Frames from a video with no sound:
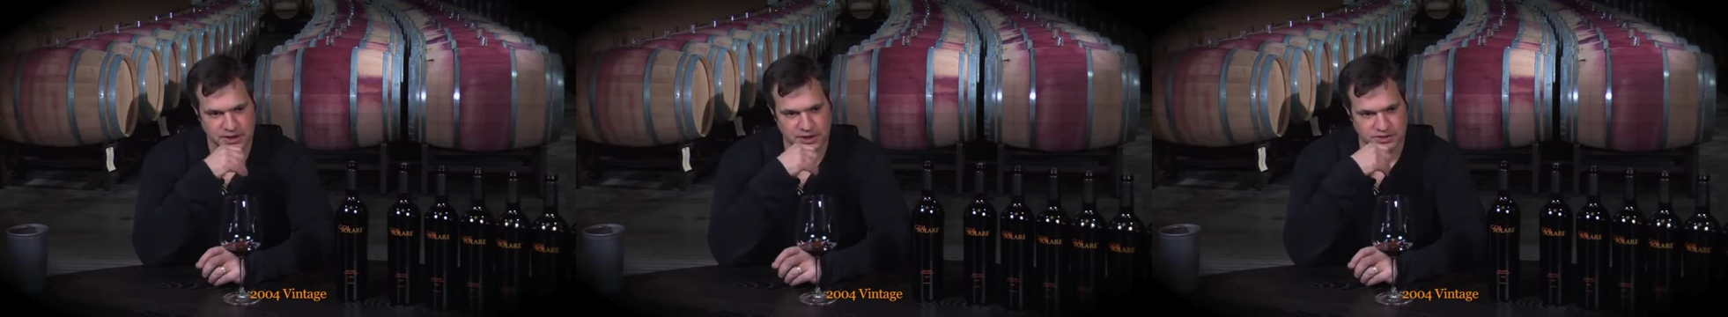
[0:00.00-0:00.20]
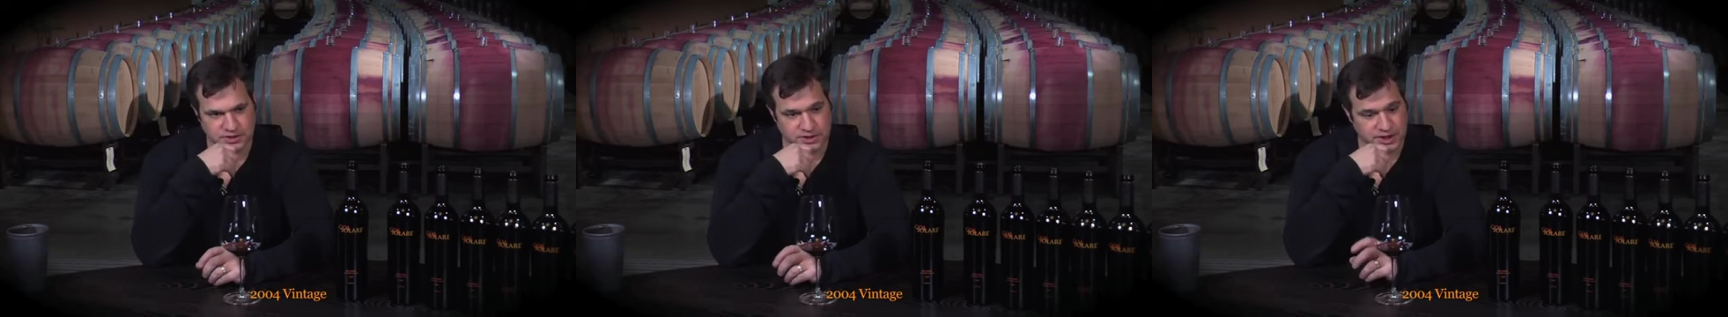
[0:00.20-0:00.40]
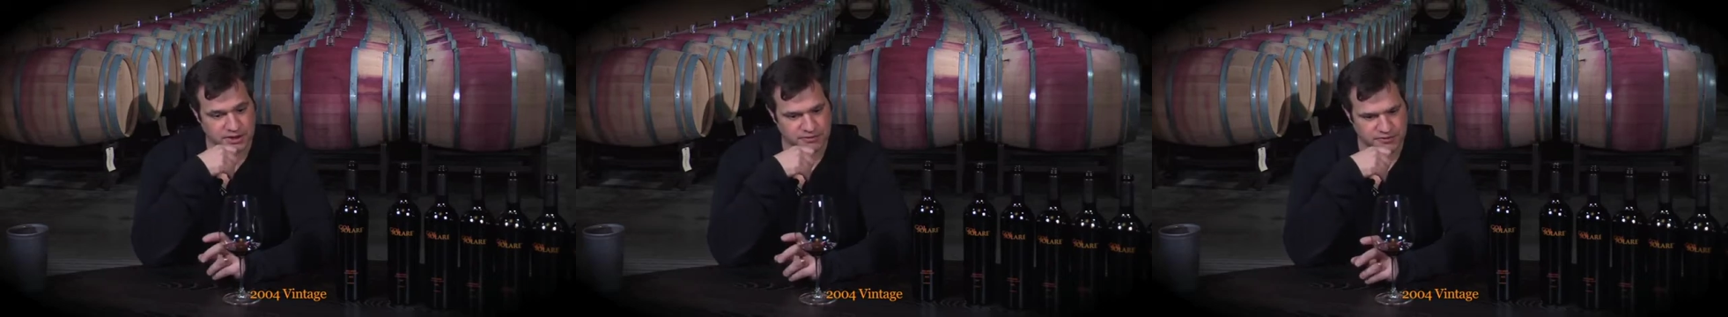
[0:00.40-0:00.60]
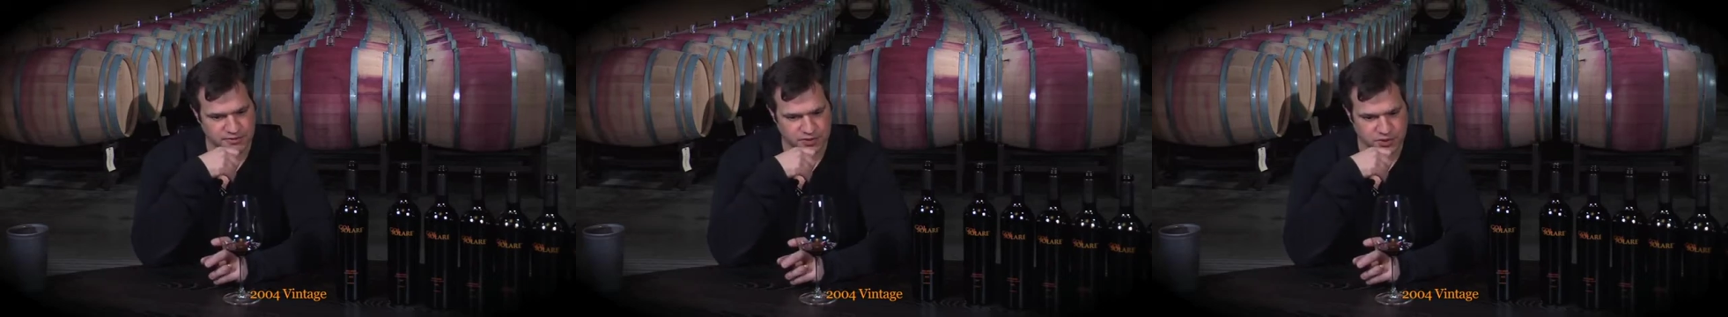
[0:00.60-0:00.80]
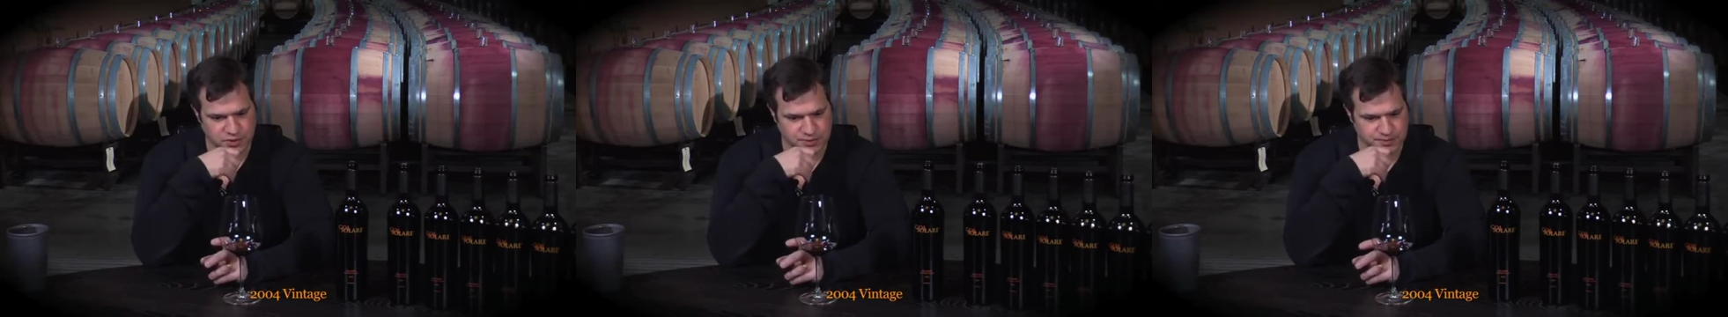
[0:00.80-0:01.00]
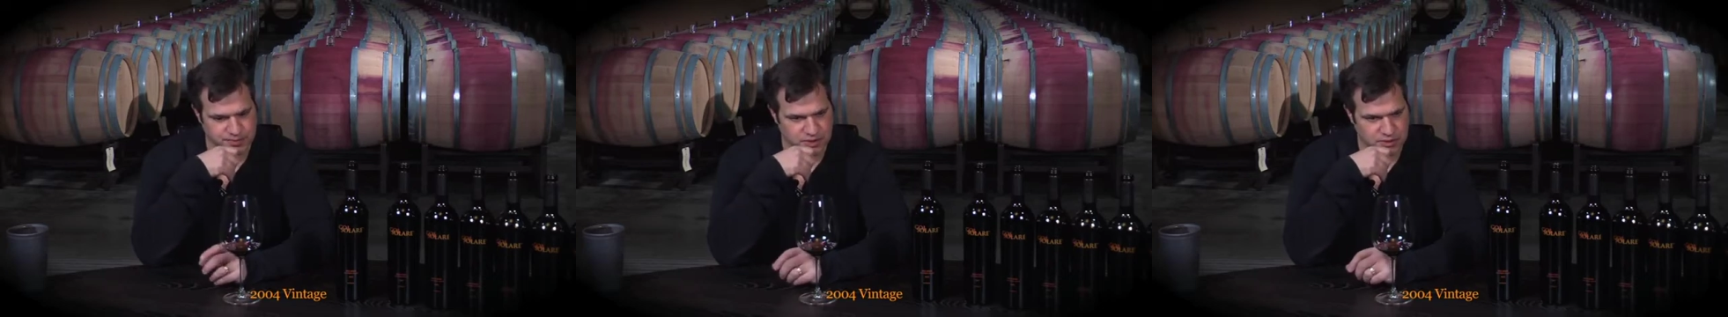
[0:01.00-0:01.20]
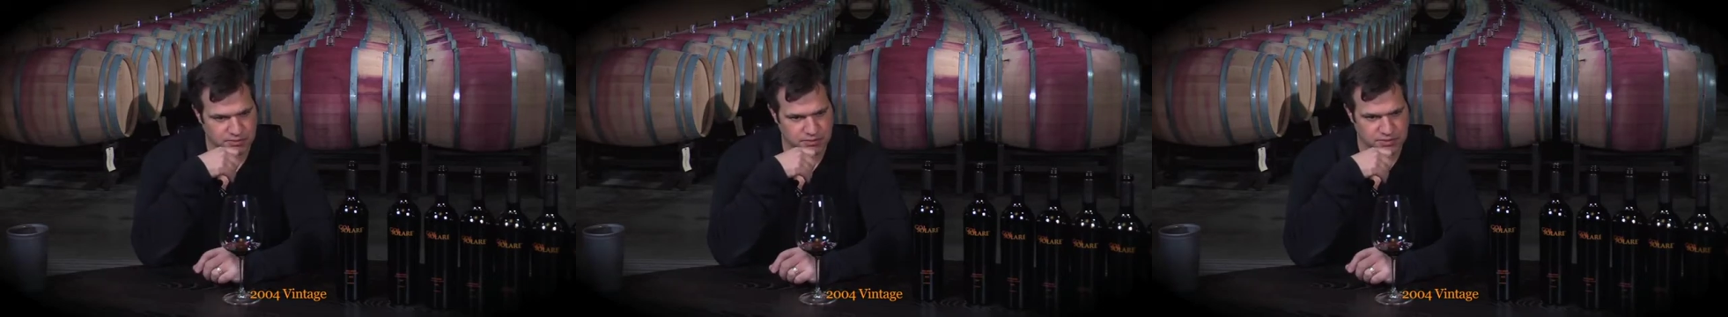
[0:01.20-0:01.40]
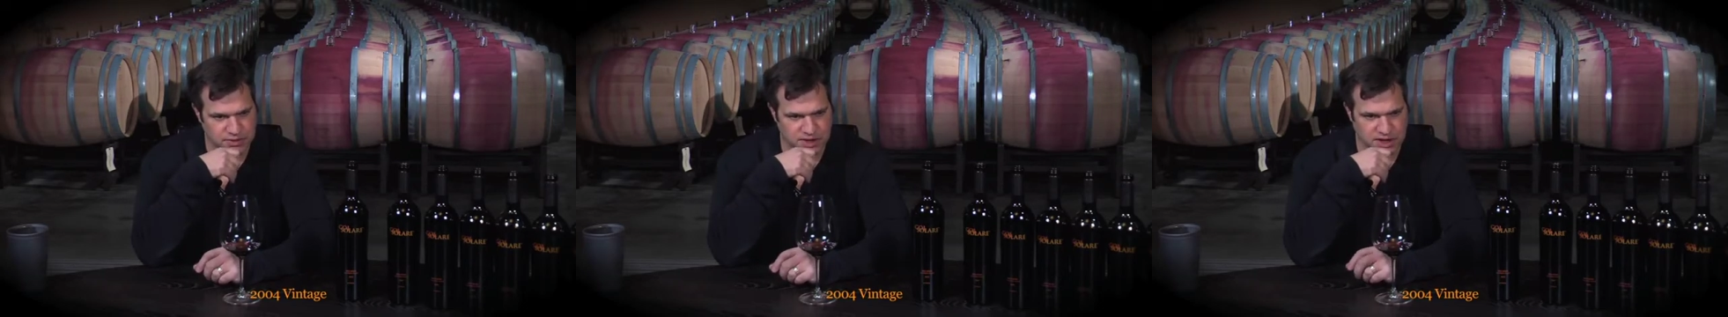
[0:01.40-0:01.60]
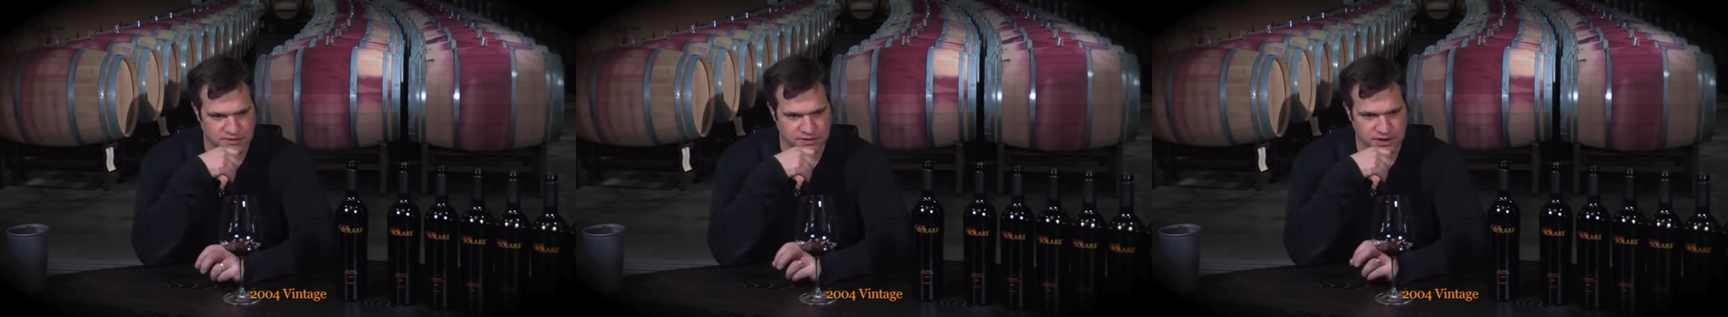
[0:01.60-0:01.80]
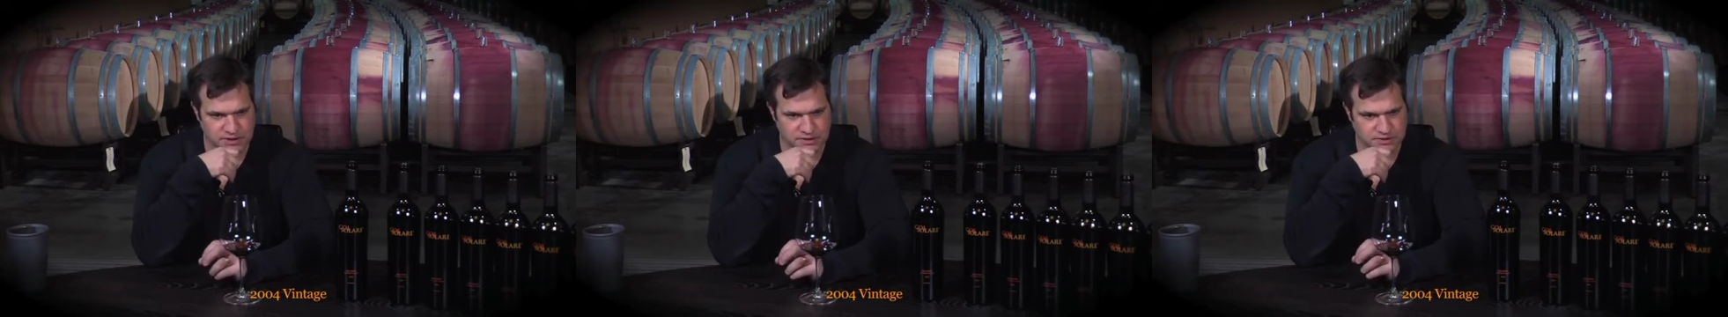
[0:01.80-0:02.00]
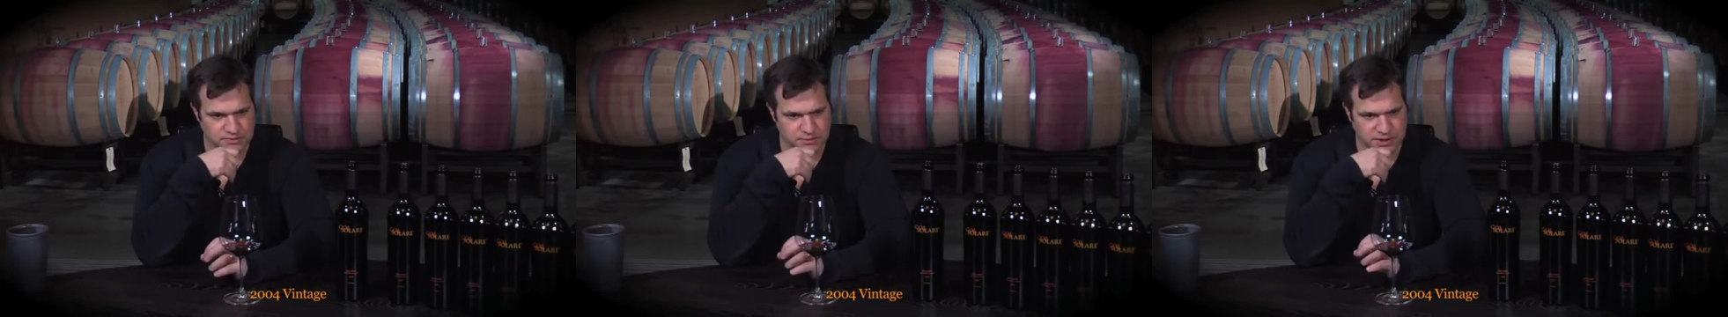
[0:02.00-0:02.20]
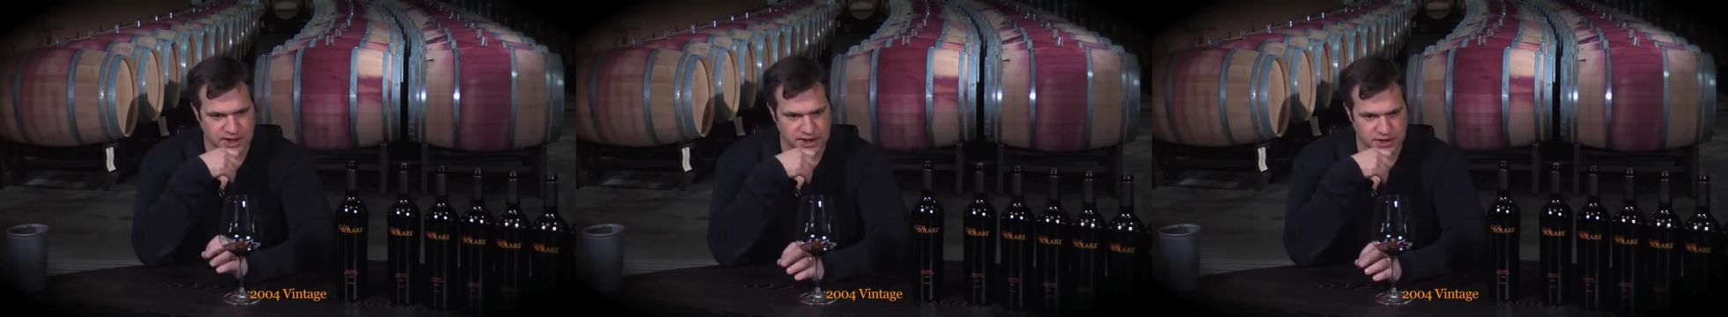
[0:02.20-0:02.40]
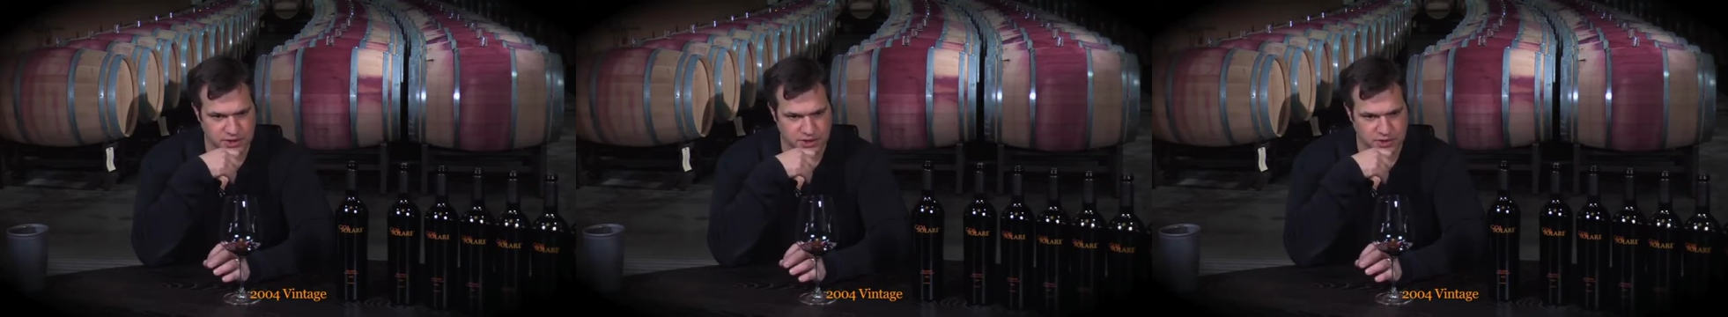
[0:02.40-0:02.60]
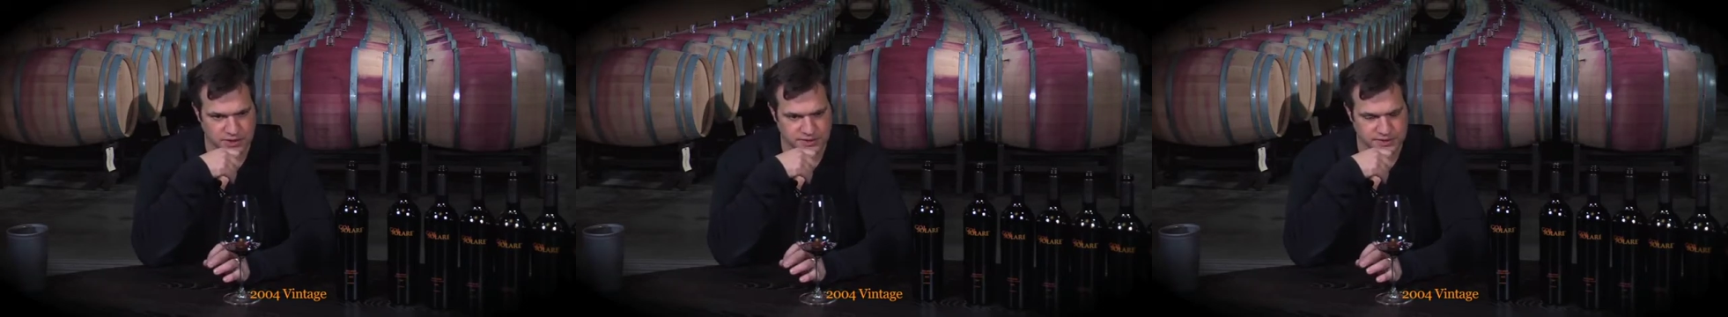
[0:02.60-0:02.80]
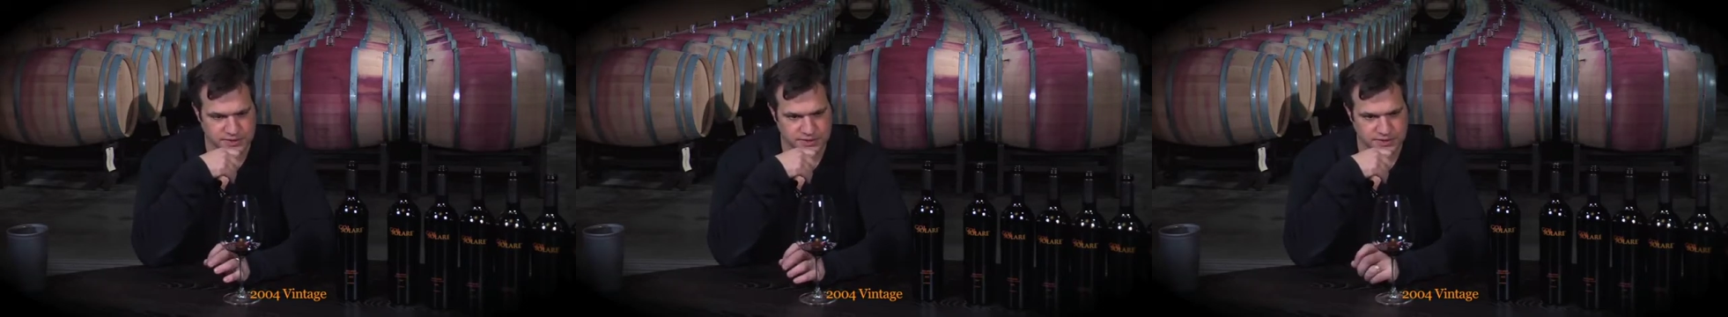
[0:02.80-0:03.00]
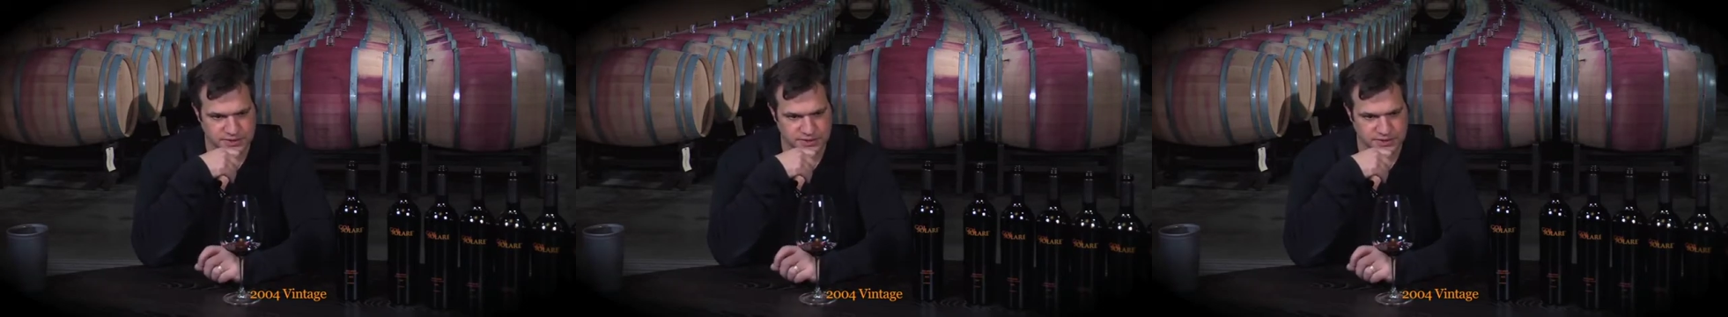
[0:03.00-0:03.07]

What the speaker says: There's a lot of fruit, kind of like this blackcurrant